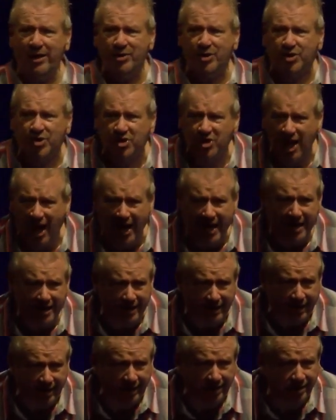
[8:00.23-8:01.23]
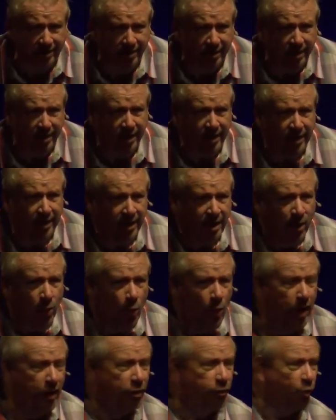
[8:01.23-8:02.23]
incited
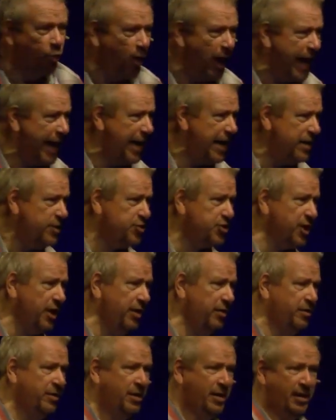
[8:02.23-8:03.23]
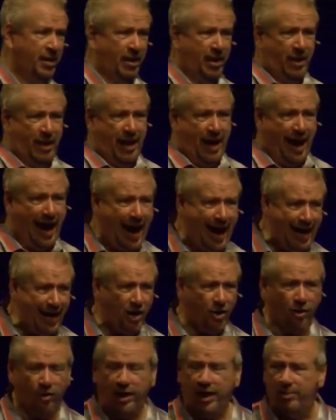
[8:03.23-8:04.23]
with rage and
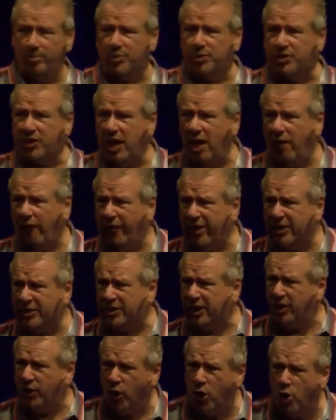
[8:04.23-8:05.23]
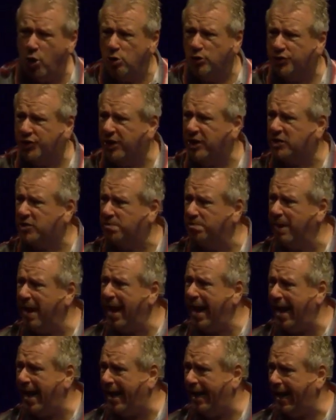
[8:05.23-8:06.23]
anger himself, he said, who's this
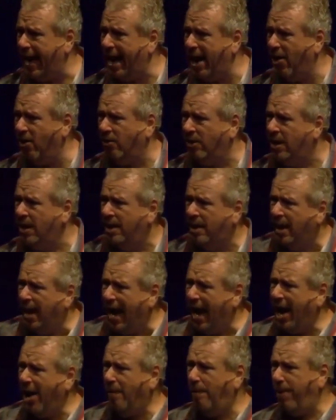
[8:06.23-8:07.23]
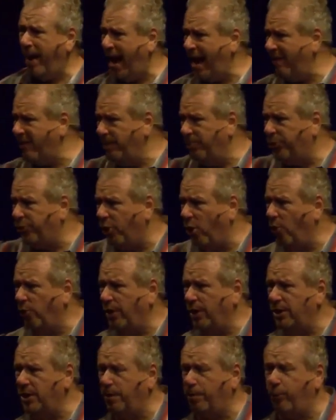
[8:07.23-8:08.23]
man? I'll have him
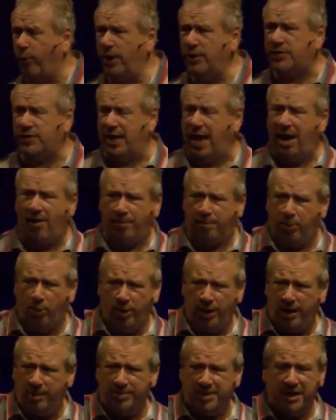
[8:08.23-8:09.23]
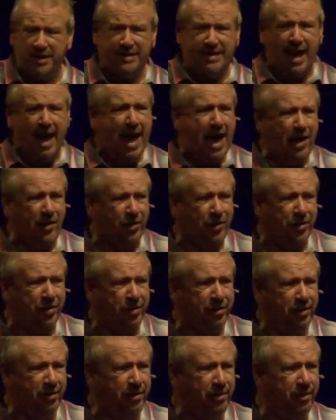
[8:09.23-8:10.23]
thrown into prison. I'll put him to death.